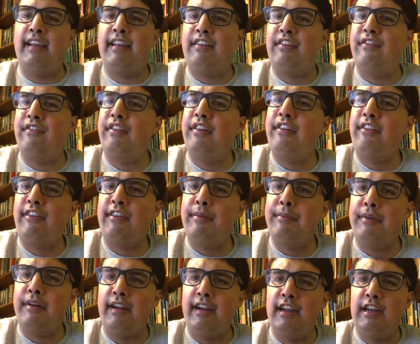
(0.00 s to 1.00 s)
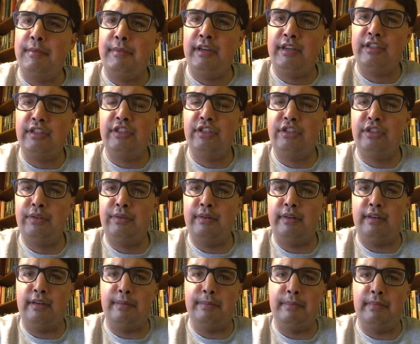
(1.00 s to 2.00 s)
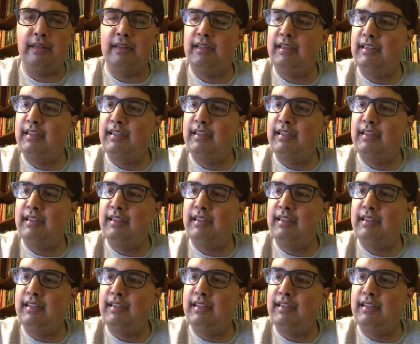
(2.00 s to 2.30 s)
has a very similar animation to um,